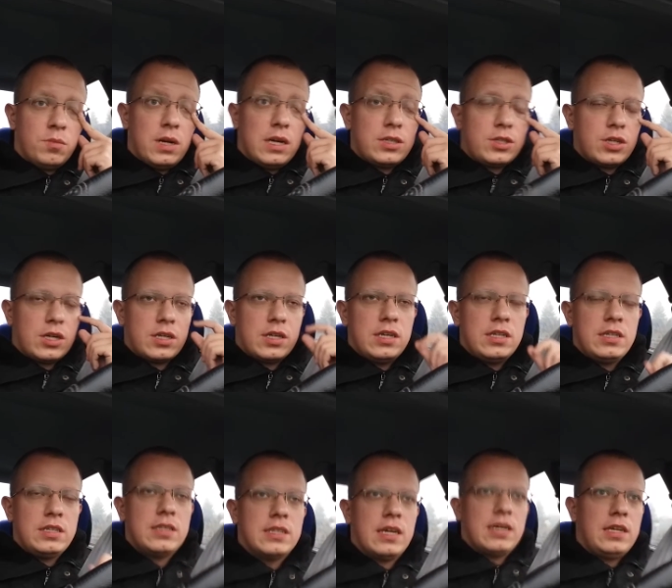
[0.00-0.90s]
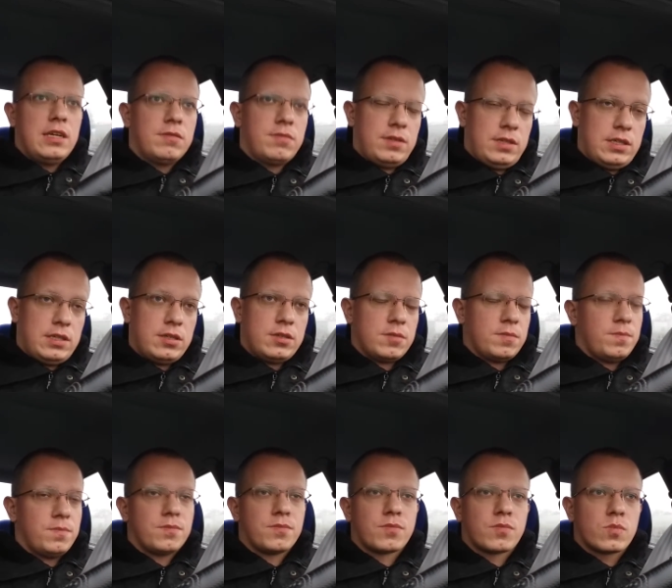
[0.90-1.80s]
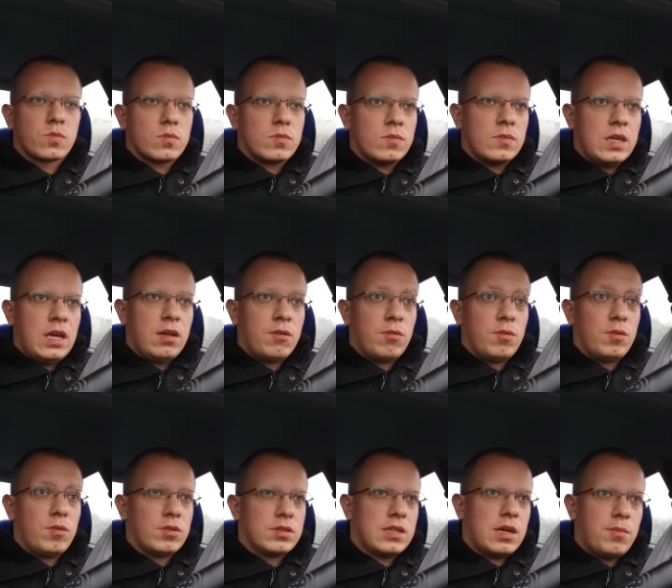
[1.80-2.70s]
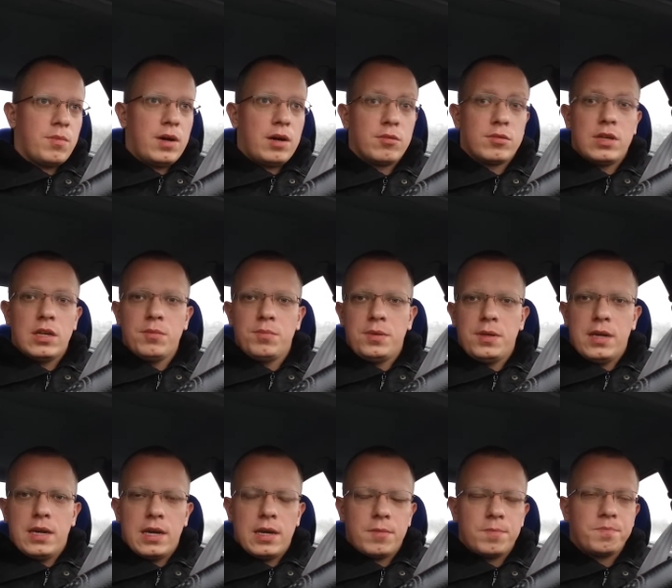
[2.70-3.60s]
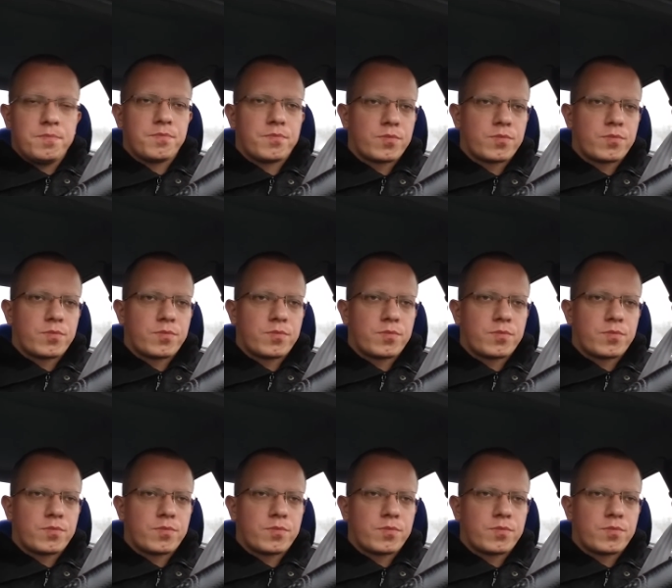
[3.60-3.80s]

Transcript: my check-in in the evening. It was about 10 p.m.